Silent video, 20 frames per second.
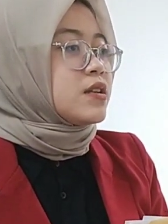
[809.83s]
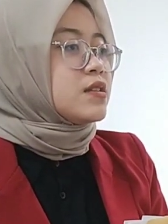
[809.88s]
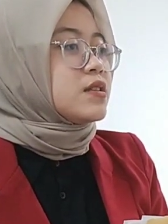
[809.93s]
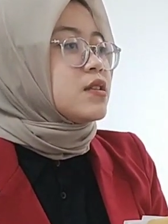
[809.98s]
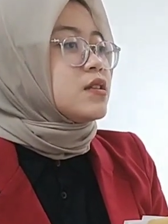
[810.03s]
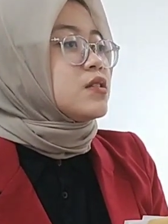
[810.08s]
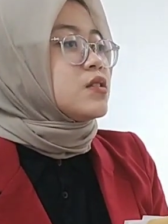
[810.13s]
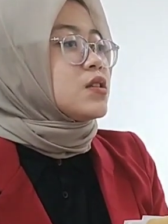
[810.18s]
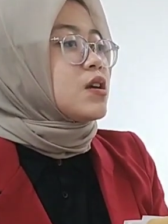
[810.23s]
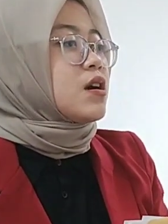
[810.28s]

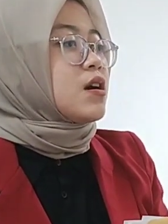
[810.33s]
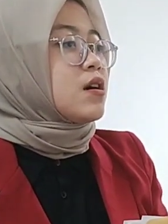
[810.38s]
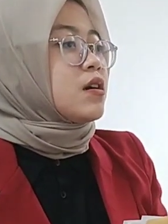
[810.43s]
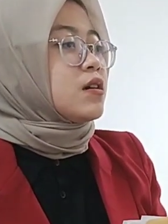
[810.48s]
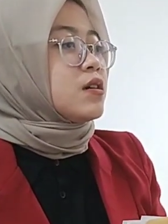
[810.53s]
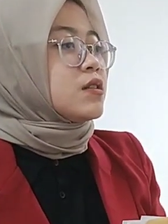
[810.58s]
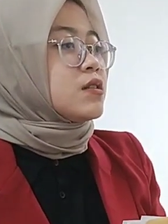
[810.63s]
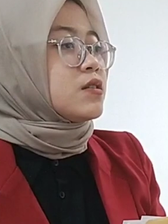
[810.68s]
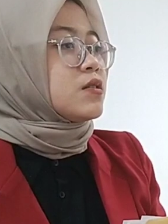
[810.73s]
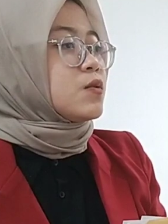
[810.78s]
such
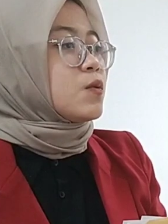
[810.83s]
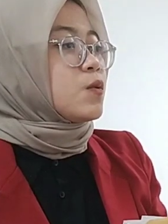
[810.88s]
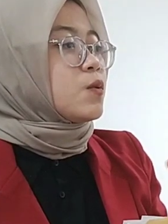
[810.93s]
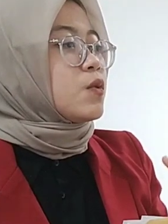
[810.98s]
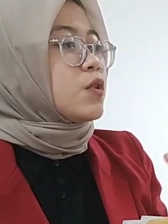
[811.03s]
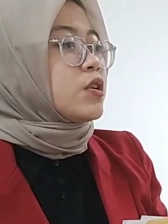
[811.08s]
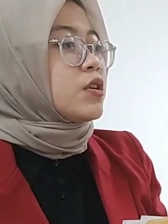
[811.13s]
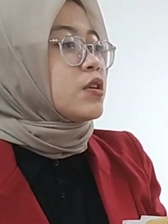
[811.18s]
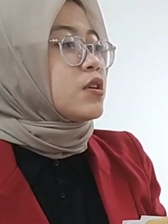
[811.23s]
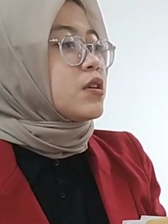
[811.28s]
as work
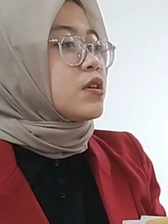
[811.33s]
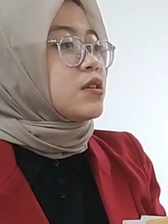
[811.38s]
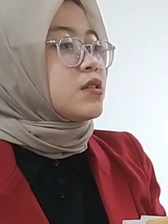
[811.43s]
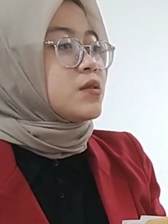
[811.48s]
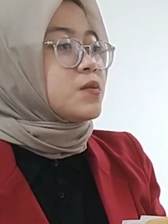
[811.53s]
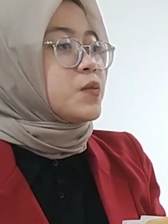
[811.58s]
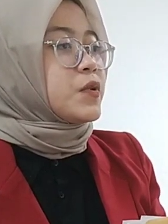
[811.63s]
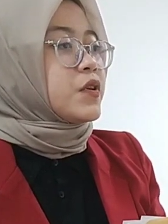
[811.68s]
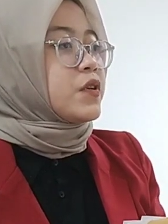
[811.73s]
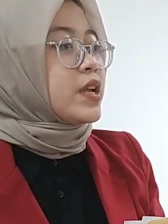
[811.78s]

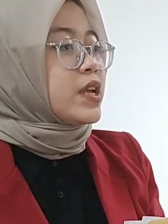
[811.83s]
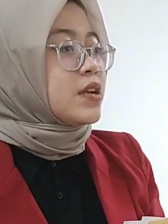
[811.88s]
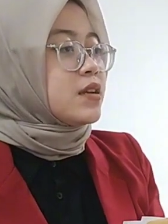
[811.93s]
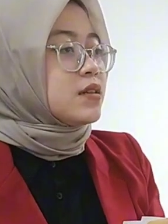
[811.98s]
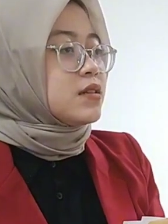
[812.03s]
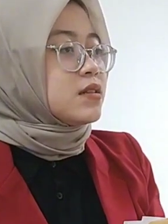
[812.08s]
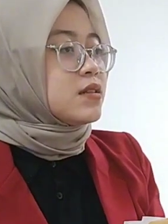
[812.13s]
experience,